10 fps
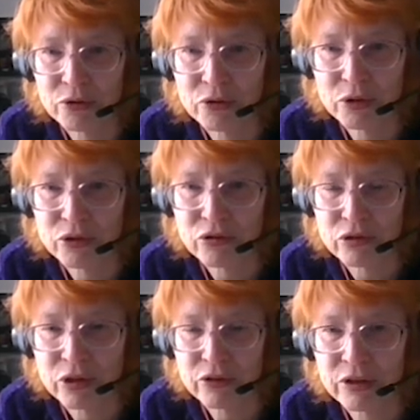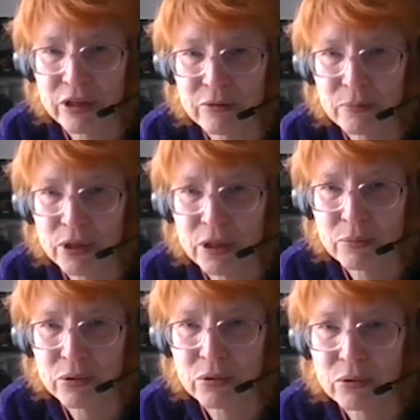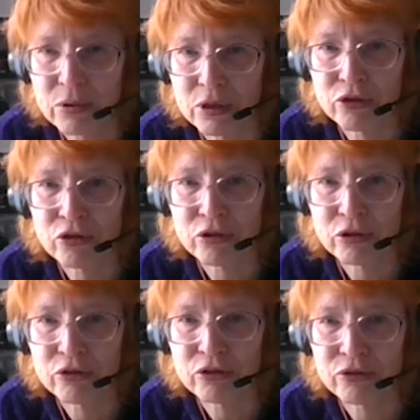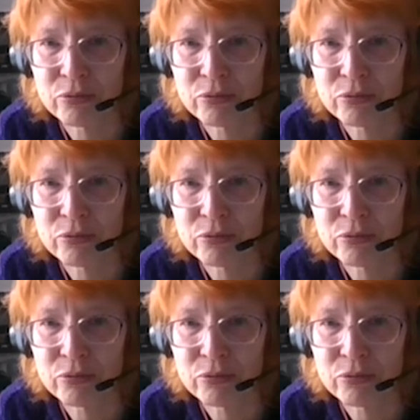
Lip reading: was always trying to give people a choice of